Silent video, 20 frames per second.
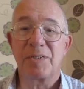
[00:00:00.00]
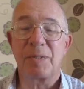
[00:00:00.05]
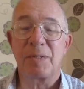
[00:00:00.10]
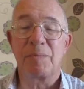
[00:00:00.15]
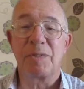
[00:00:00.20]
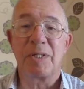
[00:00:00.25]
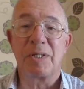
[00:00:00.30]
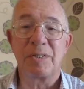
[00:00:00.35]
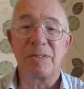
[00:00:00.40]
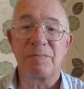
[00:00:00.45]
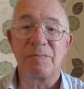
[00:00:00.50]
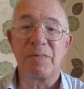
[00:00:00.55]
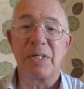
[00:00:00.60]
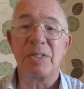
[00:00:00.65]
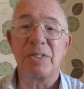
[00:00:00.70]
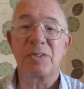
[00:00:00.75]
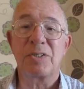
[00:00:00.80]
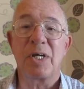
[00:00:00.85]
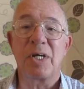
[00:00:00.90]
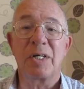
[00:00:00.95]
some of those
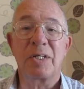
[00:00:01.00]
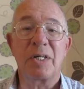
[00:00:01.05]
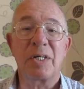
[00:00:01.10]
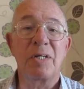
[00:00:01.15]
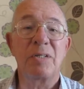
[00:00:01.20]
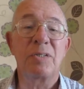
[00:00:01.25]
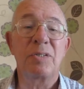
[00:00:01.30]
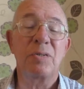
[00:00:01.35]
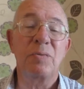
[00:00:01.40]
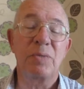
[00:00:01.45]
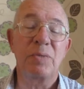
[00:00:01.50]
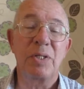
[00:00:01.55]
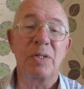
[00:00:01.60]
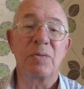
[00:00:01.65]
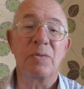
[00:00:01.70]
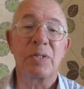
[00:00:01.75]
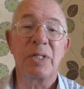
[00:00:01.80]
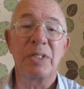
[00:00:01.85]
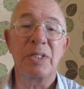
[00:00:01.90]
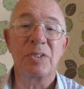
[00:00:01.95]
events that I go to with
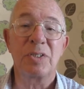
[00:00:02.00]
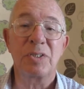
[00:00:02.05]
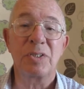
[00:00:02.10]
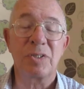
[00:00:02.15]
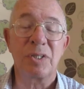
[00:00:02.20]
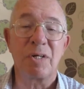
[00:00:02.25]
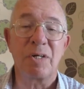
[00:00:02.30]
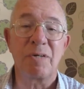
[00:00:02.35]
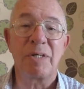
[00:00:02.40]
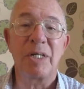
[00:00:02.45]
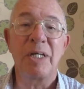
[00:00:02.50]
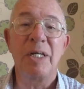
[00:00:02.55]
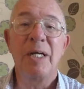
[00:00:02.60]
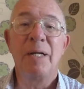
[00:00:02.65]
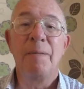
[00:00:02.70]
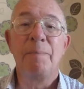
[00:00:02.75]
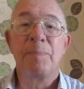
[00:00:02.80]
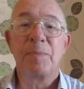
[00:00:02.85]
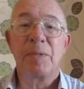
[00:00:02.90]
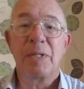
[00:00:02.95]
the Old Geezer's Diary
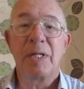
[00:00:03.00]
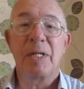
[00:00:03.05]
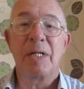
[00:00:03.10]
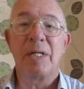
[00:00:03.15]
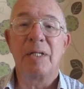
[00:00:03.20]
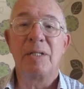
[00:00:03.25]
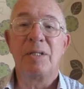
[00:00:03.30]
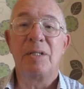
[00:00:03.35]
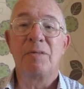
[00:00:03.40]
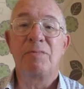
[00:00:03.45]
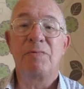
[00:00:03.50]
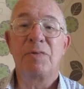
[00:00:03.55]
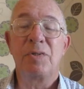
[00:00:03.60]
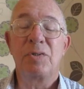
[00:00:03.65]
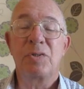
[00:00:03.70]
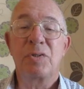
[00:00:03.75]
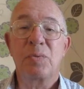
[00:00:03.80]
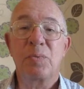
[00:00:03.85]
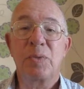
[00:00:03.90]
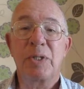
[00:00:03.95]
in the
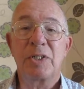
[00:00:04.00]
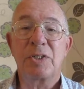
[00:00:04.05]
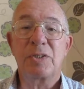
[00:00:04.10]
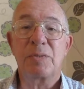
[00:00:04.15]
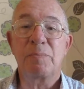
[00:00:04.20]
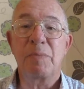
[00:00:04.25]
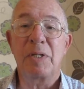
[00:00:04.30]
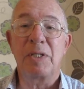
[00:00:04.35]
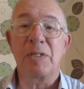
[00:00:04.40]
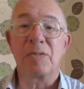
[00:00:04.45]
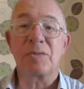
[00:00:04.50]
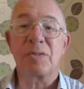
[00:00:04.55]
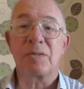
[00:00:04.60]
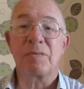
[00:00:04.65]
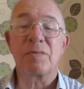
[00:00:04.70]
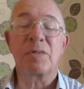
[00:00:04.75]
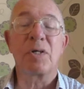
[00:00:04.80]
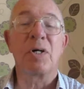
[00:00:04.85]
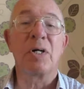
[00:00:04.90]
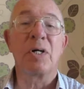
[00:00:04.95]
future weeks and months.
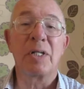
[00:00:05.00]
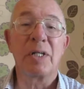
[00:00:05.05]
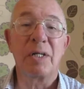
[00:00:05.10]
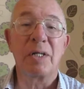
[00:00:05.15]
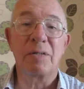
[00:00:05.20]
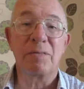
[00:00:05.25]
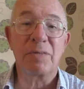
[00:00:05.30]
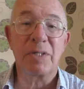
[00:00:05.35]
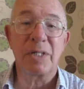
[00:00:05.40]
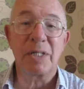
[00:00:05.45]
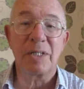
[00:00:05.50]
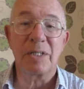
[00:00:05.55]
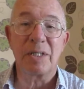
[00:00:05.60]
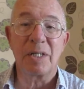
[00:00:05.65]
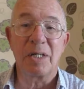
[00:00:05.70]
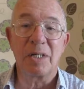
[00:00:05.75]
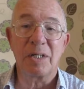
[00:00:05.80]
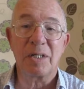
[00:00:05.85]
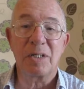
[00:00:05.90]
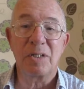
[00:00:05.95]
I've got a load of
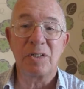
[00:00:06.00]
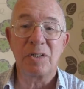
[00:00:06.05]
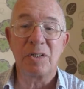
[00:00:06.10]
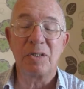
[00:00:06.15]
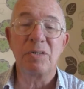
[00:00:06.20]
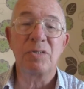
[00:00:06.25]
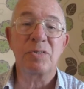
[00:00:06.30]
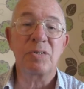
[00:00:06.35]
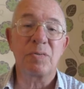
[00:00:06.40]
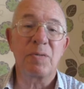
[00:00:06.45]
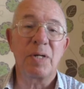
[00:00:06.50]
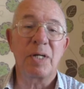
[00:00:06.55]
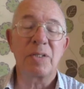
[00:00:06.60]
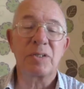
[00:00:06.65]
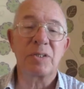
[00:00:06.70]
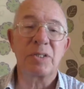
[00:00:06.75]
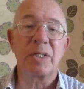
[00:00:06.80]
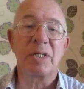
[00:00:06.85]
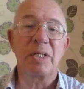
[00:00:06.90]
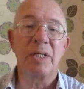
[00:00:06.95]
kit that I can use to
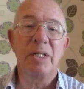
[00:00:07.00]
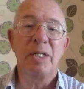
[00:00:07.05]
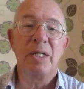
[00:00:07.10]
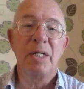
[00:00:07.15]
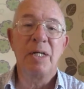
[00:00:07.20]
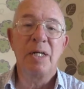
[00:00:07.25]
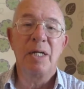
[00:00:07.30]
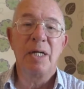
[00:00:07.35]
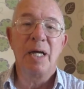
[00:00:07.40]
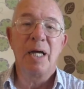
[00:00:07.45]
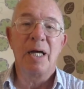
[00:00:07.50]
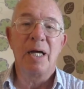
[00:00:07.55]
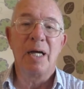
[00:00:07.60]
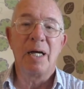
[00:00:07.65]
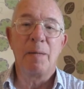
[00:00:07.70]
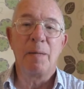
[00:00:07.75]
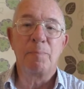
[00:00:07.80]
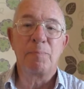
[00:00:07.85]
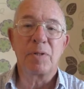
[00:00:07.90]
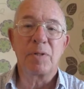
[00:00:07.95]
actually
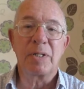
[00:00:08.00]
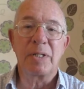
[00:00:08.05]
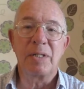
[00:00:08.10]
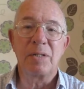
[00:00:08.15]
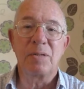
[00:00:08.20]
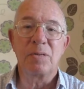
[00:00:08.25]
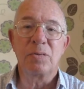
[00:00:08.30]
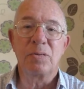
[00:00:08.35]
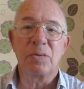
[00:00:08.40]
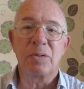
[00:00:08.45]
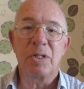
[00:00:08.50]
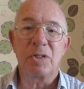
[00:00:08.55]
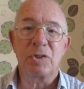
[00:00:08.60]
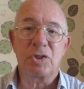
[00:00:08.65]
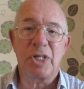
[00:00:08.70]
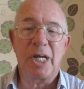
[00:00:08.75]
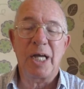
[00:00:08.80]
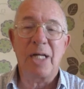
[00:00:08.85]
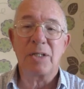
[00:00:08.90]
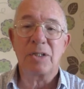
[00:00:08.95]
bring a little
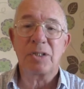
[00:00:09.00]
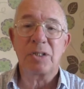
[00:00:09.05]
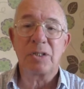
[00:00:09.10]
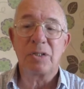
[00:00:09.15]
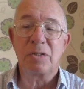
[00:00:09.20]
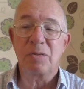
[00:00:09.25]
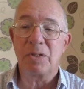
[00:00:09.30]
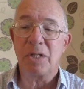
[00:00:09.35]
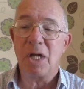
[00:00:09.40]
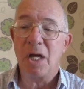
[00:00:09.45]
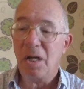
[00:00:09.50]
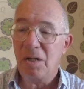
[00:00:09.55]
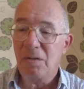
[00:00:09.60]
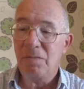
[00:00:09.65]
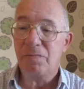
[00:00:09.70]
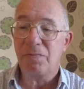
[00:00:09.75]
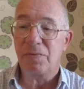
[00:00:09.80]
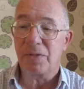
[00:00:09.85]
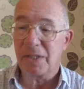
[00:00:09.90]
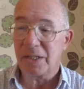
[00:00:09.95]
chat to you and
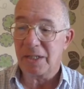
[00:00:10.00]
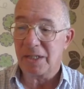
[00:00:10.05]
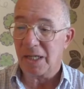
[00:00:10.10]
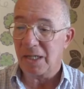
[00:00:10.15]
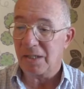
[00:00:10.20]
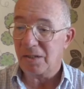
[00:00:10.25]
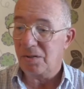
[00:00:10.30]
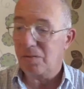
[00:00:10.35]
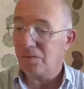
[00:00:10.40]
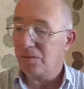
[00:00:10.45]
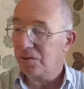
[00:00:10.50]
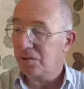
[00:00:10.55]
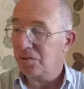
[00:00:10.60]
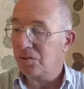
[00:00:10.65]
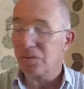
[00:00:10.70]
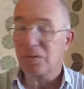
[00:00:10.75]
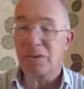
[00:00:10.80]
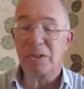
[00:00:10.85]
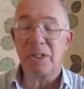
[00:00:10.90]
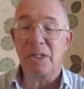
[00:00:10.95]
hopefully get you to
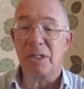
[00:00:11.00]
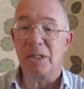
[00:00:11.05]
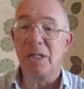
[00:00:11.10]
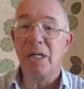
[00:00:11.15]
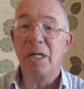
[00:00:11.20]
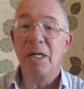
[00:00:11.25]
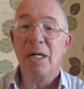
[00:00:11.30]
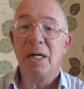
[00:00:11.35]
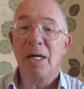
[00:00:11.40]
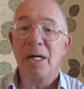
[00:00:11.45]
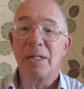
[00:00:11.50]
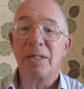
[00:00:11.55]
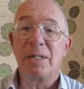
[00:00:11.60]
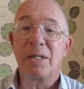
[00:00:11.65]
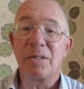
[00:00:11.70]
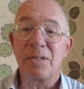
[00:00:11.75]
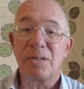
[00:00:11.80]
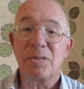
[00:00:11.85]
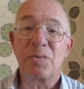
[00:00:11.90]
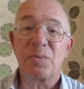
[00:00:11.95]
join in. I
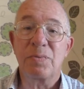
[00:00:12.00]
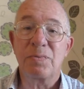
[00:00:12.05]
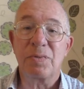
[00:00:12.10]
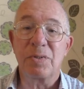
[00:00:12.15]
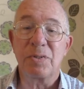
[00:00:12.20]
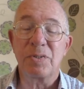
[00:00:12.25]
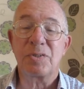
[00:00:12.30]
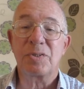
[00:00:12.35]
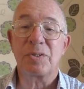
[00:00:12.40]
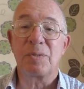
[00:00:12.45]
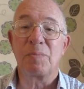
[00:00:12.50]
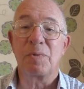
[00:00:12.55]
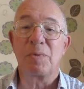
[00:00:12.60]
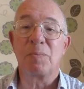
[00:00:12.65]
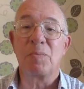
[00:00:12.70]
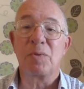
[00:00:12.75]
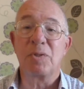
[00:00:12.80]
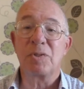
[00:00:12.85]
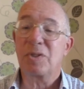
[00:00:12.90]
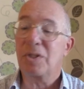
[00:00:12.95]
notice we've got
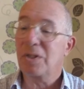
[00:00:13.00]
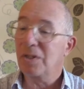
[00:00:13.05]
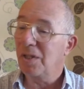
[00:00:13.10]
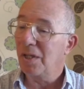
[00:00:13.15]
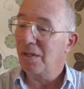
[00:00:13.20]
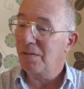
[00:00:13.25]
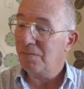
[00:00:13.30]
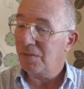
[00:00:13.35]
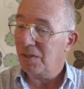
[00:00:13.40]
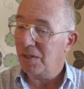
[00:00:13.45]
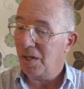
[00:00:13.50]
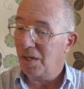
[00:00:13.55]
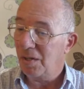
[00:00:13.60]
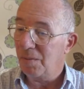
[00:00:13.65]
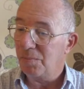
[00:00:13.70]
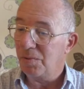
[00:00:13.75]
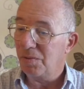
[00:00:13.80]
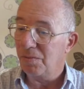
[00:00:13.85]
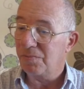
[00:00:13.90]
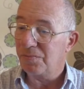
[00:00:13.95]
someone watching live. I
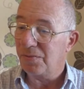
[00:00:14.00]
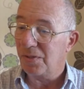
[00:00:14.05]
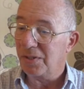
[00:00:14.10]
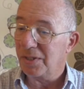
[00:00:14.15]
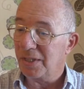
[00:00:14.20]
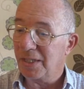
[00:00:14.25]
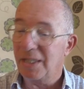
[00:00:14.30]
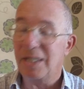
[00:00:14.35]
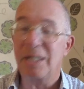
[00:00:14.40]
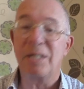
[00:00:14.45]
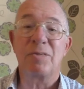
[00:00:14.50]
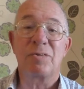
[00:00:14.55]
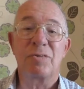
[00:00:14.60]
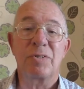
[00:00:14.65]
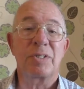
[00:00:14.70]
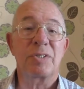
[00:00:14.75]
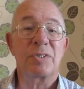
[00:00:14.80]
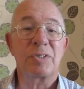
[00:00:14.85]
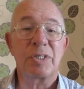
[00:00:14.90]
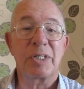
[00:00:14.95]
hope you're finding it
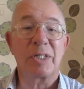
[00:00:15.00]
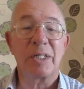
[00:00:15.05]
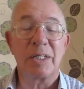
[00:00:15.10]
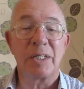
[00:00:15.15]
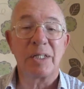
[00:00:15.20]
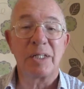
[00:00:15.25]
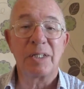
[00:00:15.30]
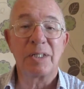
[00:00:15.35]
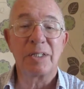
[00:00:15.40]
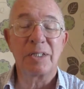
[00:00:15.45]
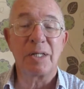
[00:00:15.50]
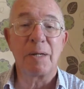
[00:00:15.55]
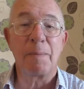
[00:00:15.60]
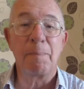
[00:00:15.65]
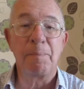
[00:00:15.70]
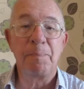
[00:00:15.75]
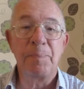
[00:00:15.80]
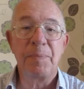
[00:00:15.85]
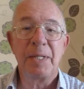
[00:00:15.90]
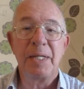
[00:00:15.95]
interesting.
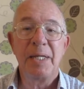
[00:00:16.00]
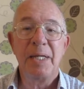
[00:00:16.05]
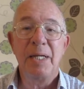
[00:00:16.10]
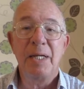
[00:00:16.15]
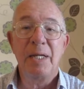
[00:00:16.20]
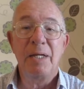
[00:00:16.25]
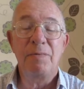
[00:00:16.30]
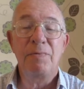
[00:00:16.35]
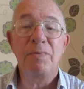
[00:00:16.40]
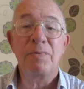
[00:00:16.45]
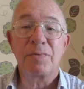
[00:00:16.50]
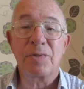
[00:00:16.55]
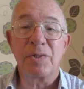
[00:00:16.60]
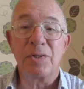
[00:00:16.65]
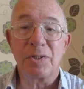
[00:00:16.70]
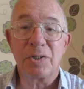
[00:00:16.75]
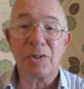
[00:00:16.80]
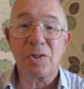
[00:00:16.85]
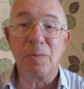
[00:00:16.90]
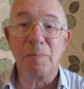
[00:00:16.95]
And if you've
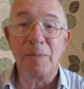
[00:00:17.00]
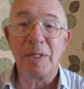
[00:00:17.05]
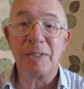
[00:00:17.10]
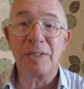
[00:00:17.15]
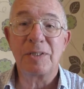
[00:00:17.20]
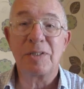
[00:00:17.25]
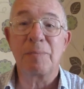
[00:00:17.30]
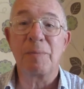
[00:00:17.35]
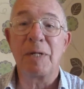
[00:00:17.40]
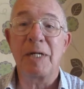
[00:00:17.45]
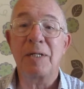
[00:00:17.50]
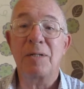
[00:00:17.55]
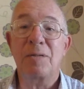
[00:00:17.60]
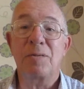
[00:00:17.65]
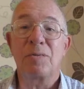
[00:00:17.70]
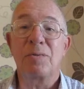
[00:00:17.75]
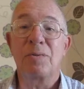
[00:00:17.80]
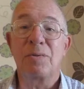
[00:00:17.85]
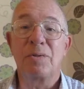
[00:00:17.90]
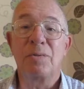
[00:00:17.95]
got a comment to
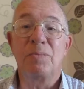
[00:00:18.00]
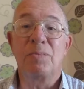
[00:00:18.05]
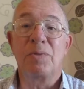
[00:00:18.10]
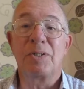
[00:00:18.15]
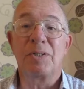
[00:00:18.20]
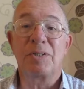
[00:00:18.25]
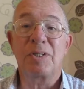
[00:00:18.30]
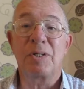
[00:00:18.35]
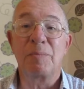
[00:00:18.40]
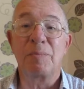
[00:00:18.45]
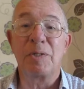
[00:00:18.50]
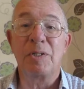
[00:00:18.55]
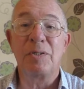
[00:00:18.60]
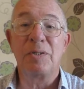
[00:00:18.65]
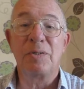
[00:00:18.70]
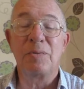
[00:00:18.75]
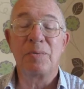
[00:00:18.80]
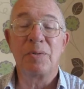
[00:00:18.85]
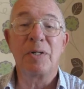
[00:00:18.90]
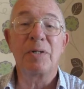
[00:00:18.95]
make or want to tell me
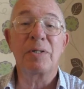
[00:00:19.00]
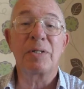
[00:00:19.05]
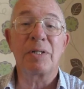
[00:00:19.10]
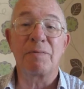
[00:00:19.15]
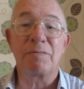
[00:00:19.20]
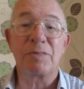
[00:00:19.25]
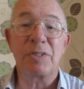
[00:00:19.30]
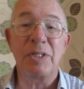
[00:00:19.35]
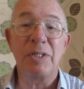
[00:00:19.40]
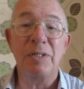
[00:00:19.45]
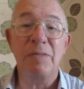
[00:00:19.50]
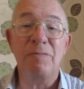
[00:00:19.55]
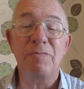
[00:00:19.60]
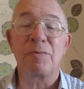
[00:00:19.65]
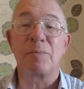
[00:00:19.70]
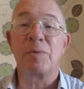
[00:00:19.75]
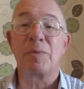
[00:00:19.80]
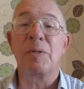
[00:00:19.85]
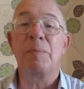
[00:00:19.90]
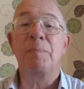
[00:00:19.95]
who you are, I'd love to hear
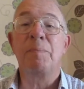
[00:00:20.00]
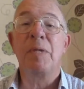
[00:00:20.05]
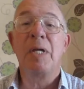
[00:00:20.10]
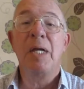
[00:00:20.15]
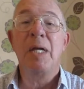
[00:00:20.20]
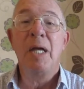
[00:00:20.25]
from you.